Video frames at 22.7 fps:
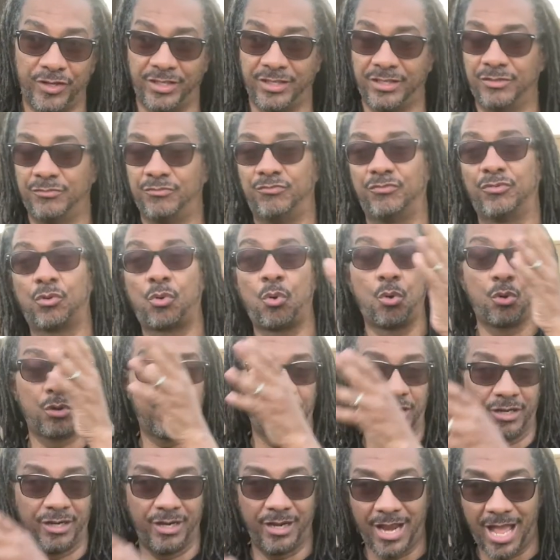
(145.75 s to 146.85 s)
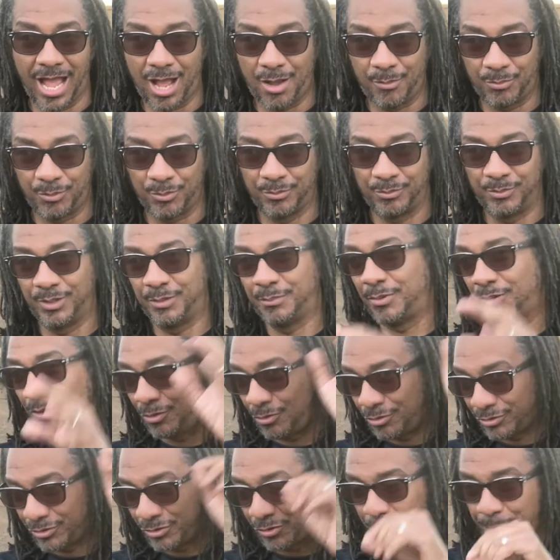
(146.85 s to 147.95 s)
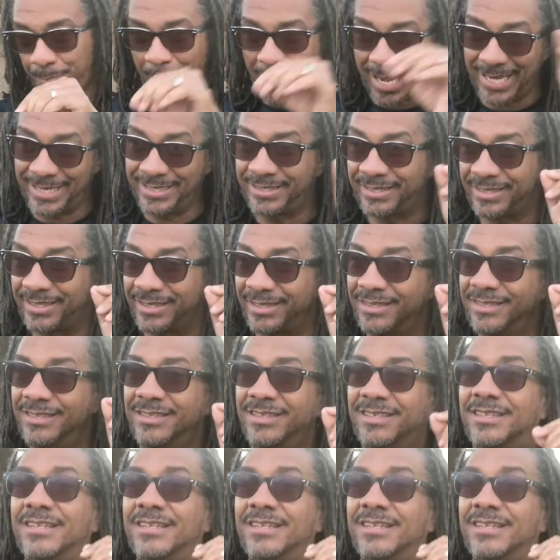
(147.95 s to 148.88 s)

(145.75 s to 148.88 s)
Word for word: they've recorded an album, they're also painting.